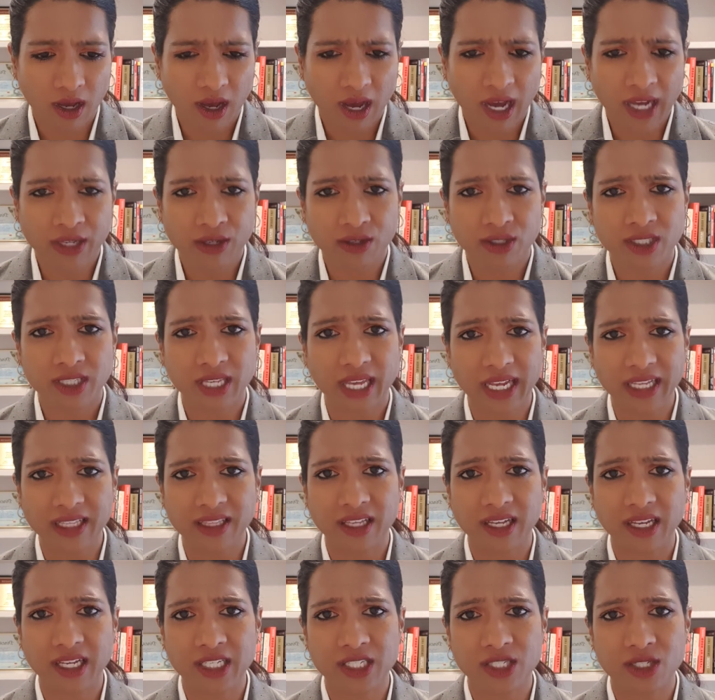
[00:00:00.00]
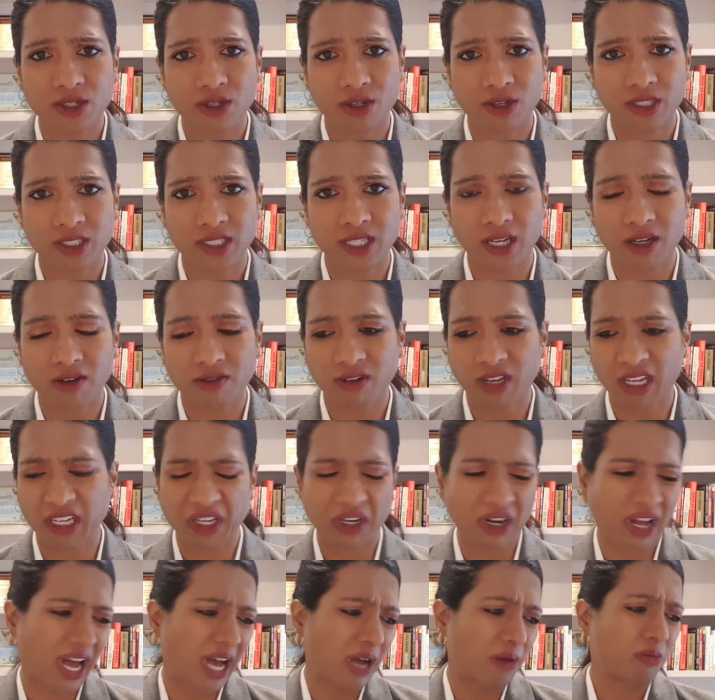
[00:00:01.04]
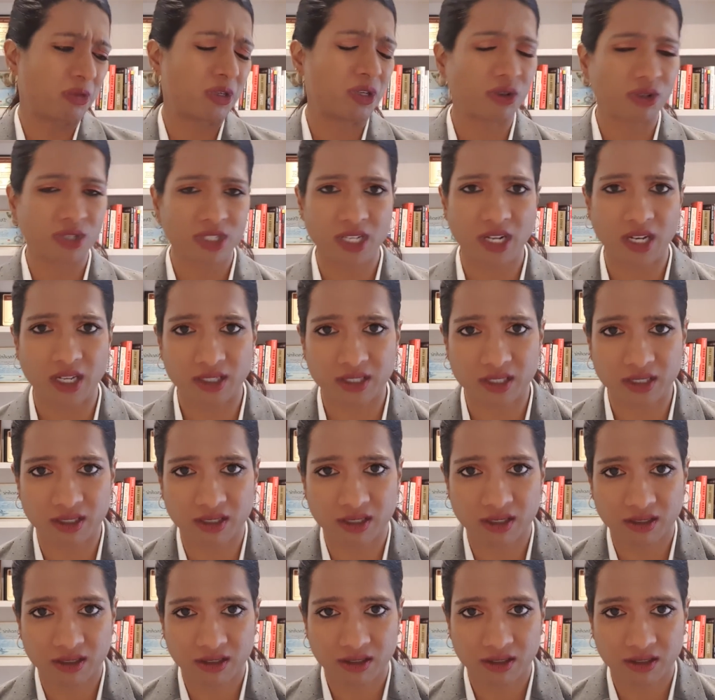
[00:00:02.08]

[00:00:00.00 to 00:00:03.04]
Are you saying things to yourself like, I'm useless.